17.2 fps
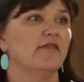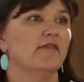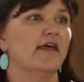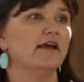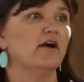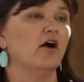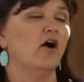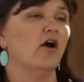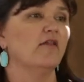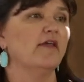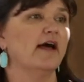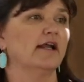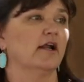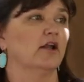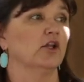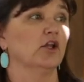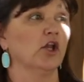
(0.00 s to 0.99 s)
they call
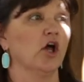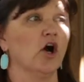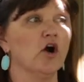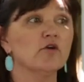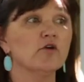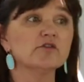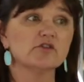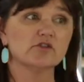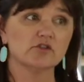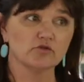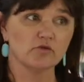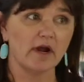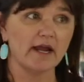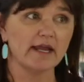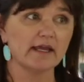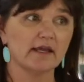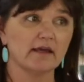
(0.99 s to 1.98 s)
that a low
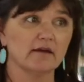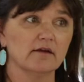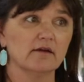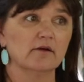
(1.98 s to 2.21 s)
strike